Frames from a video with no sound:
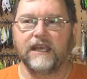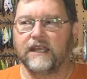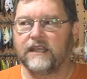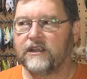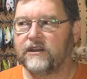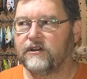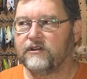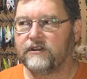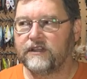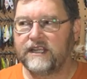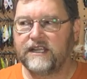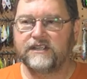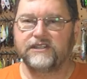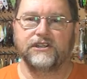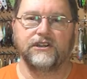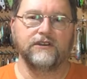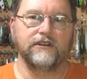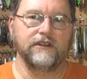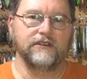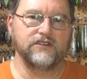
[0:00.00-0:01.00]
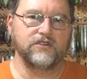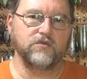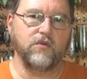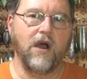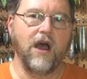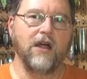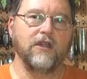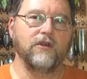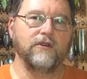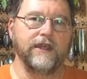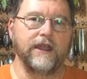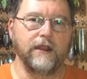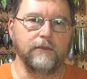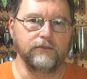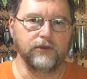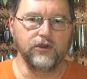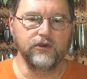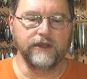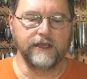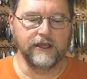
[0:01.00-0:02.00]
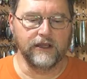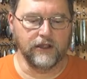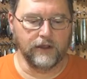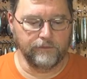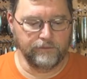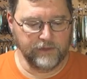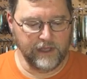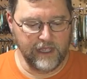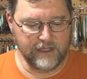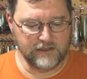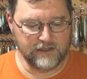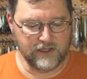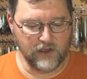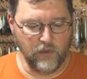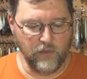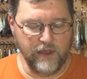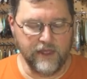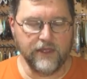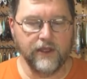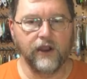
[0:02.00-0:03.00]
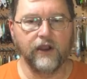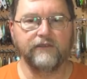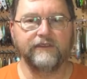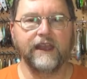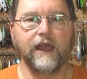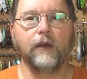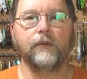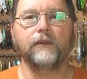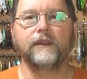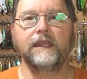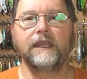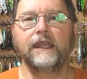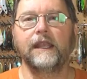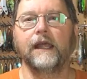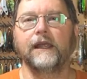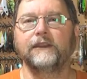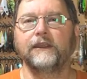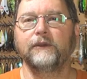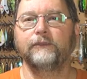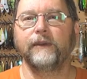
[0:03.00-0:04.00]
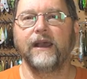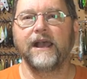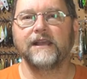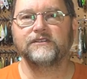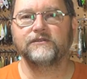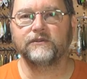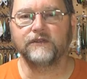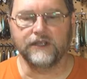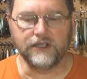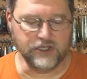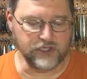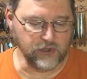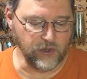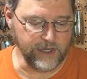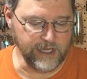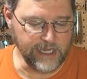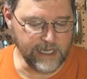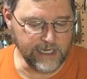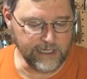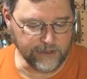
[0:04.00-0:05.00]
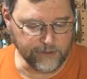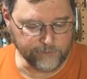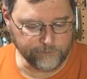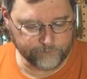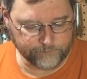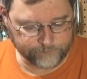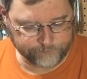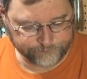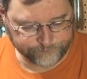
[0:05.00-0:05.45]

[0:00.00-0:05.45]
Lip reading: They're easier to swallow than a bluegill. And so when they're available to eat, I think bass really enjoy eating them.